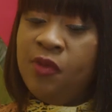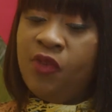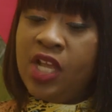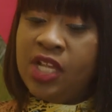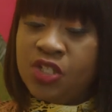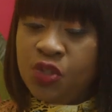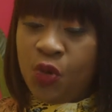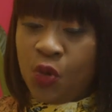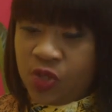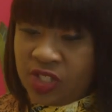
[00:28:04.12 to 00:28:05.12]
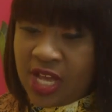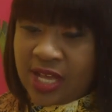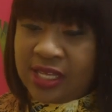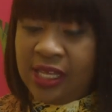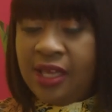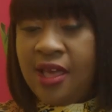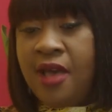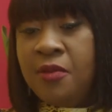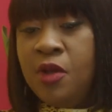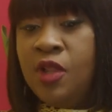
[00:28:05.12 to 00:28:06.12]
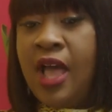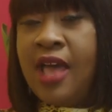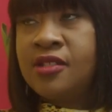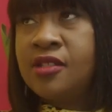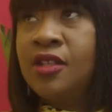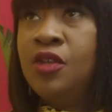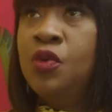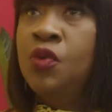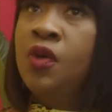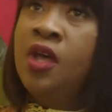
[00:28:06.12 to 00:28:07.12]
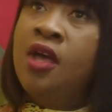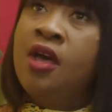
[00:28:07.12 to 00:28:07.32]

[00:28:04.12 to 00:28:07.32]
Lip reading: before I let you go, Jackie, I will ask you